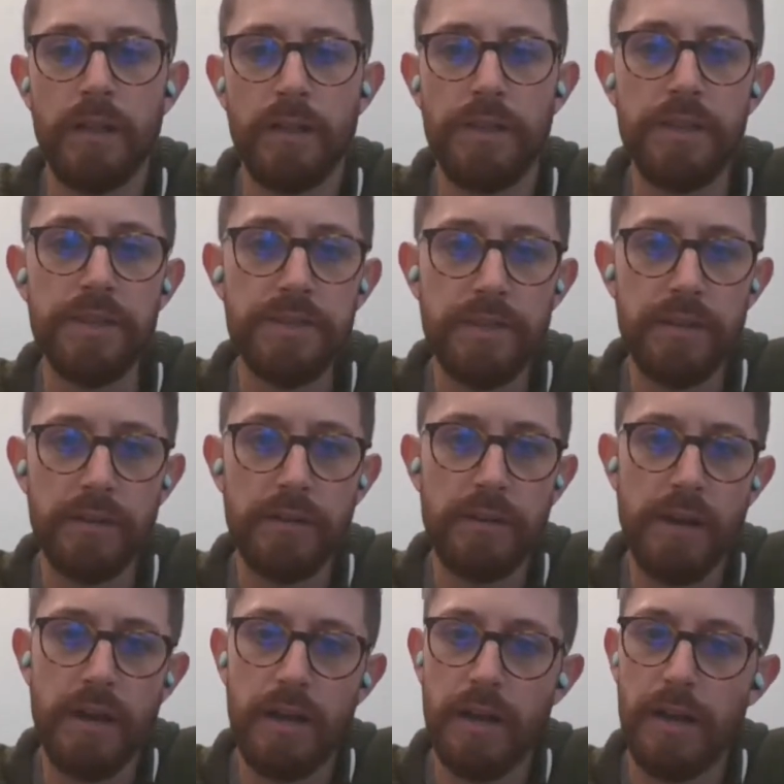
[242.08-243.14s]
This year,
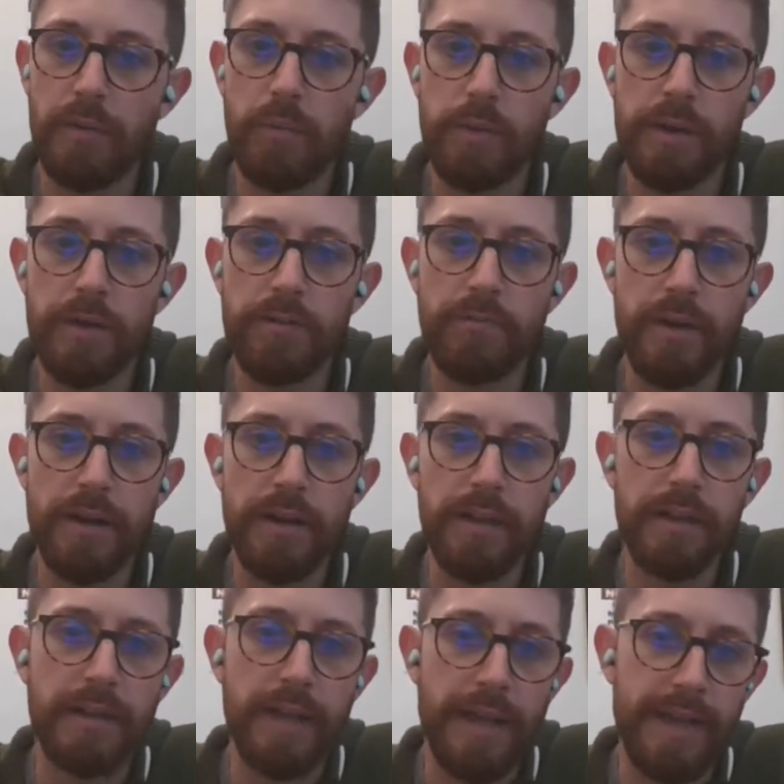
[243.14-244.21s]
we are
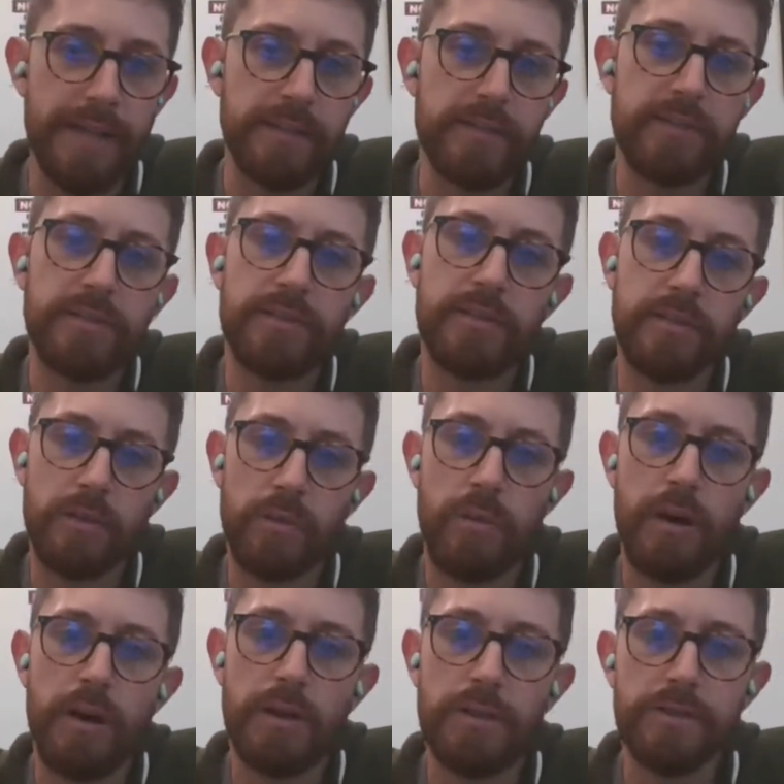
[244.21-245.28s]
running 8s,
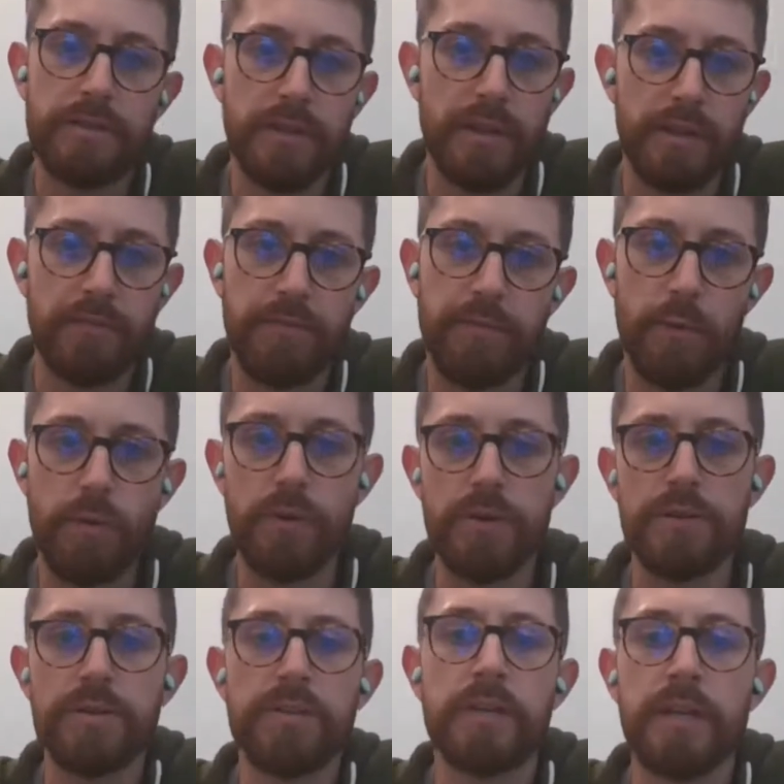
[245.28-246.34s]
quads, and
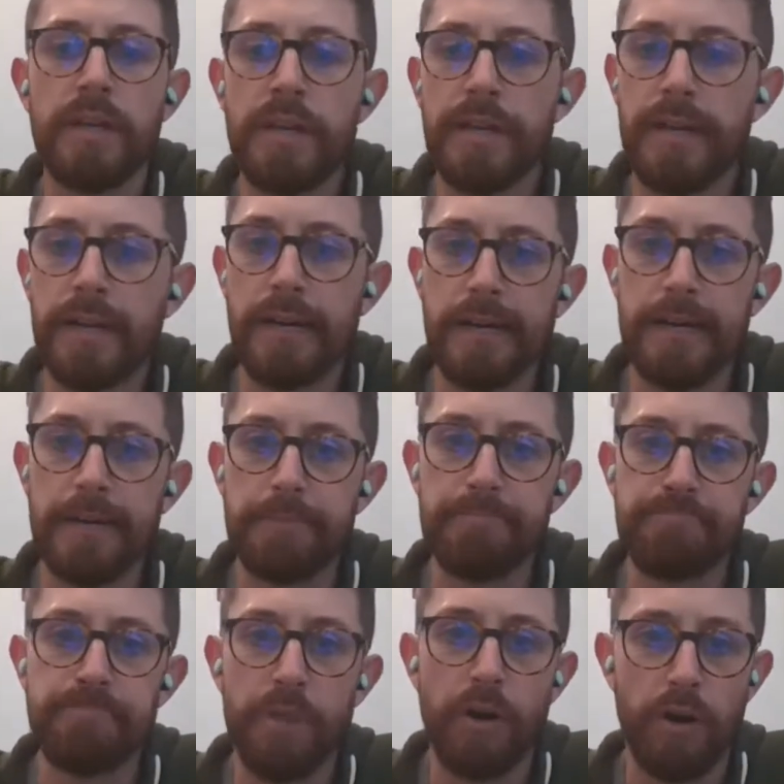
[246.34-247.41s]
4s
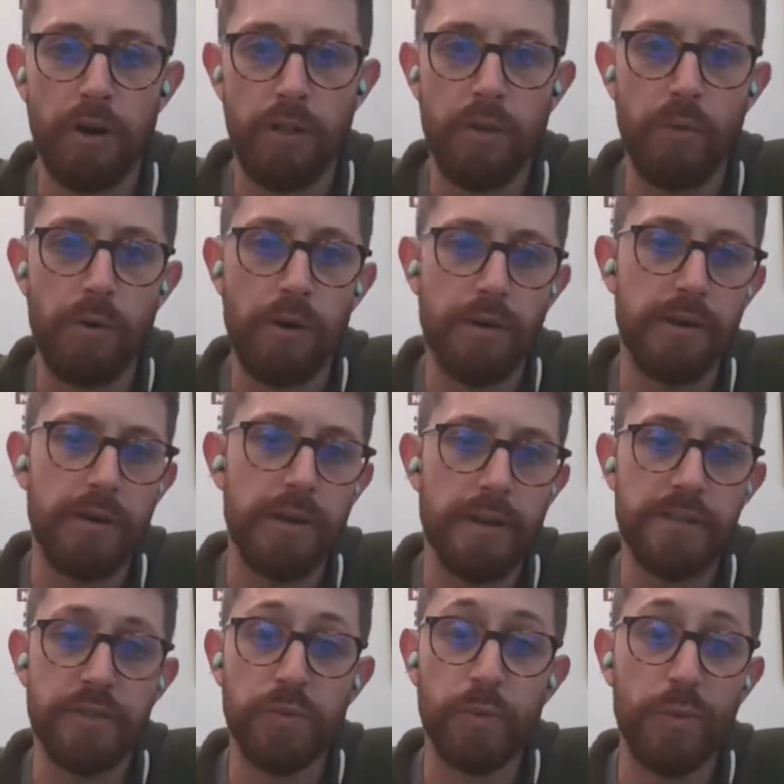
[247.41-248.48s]
on the water
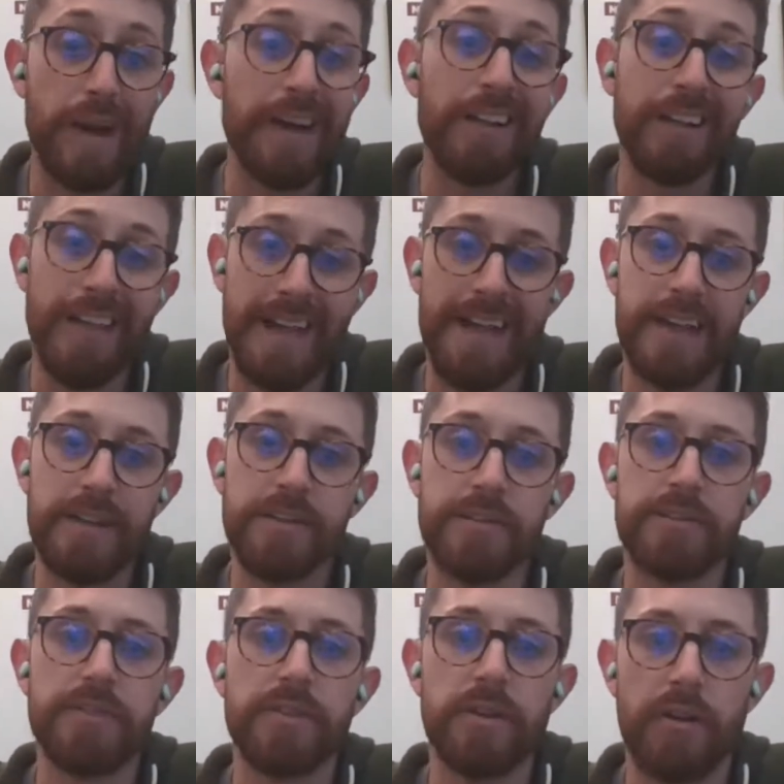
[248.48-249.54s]
as well
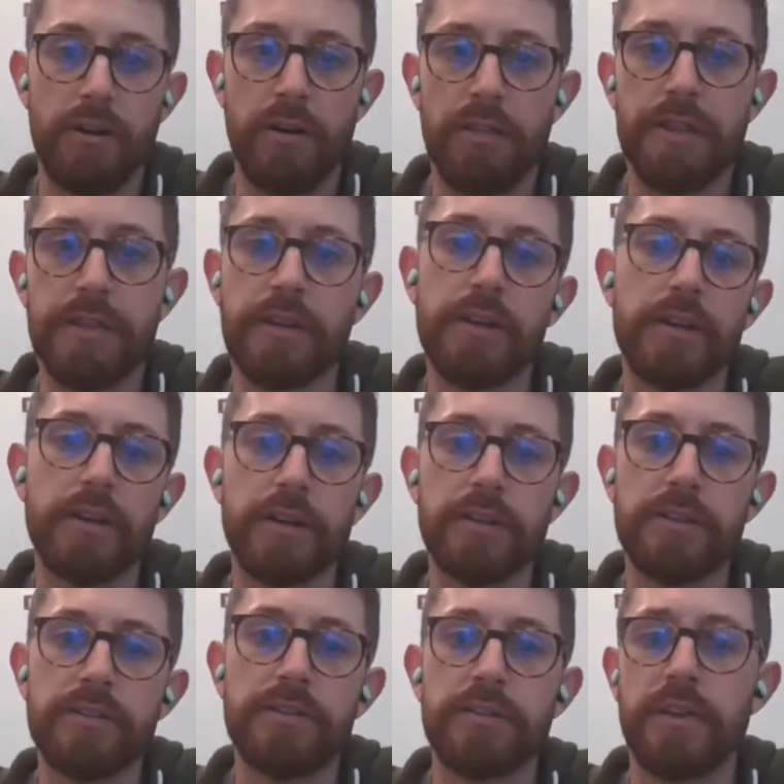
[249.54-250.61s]
as on the
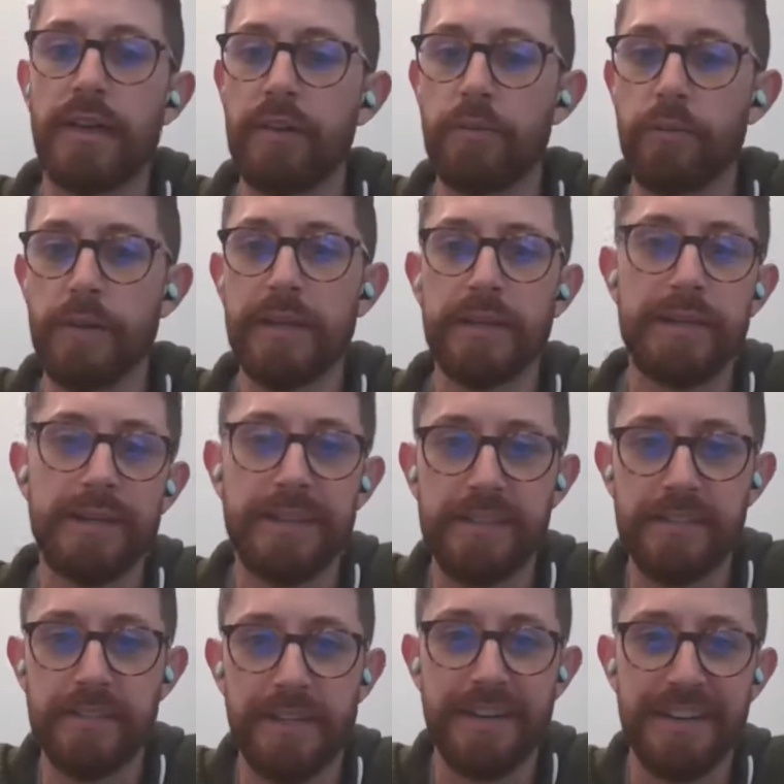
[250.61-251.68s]
ergs. And we can get
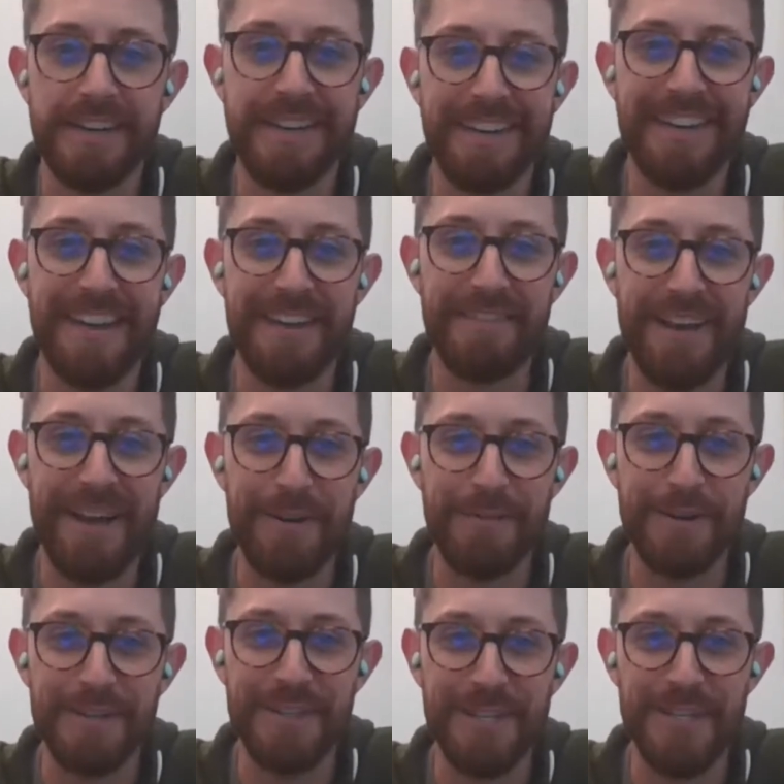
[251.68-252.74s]
into kind of how we're
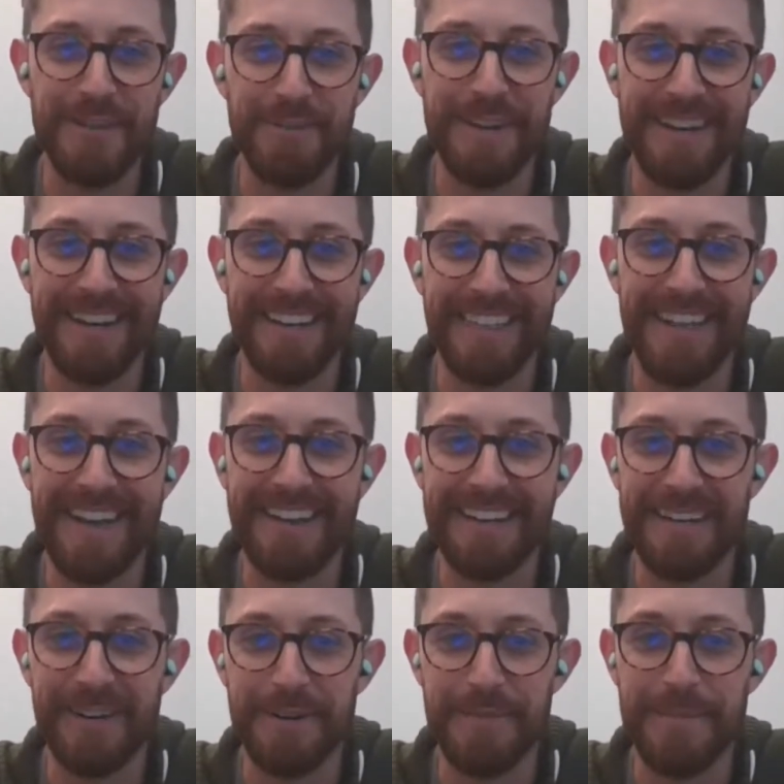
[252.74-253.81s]
situating that
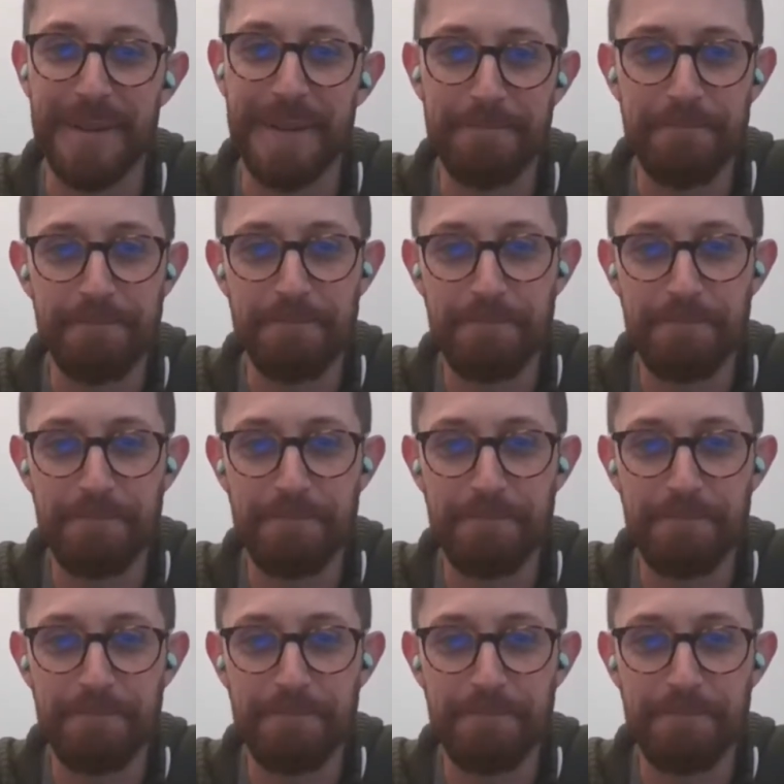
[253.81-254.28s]
here in a bit.